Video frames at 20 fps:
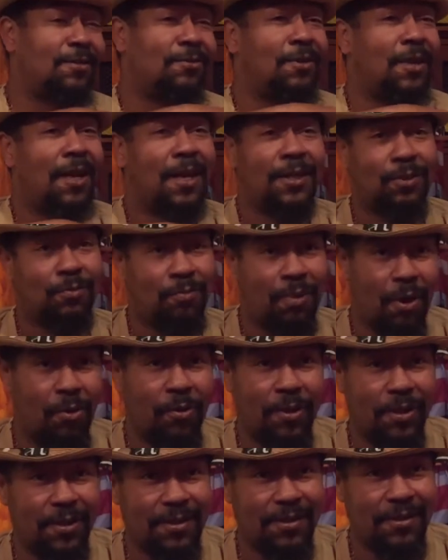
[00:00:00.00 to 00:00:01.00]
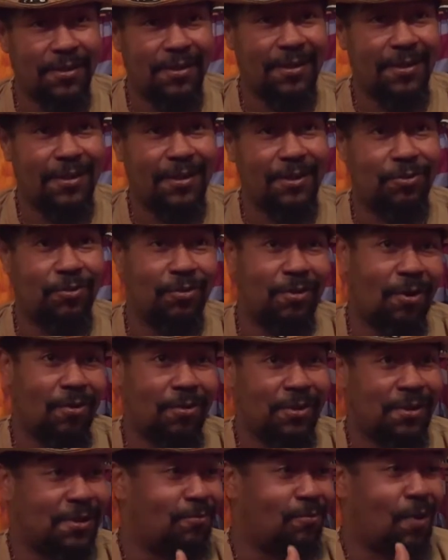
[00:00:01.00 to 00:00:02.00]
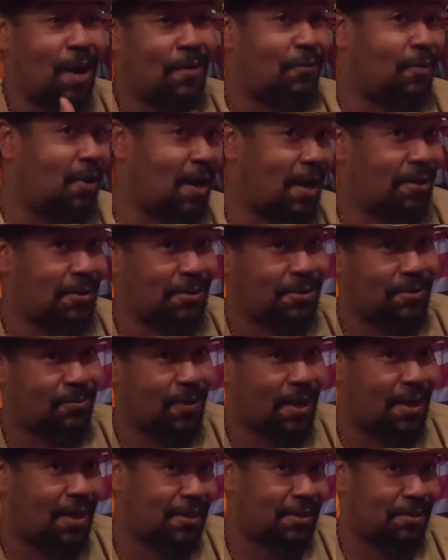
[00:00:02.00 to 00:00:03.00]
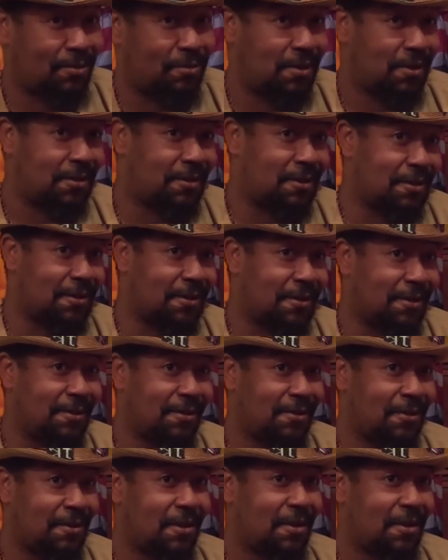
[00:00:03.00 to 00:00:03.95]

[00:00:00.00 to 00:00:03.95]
as a poet, you go to the Waffle House right after you get done.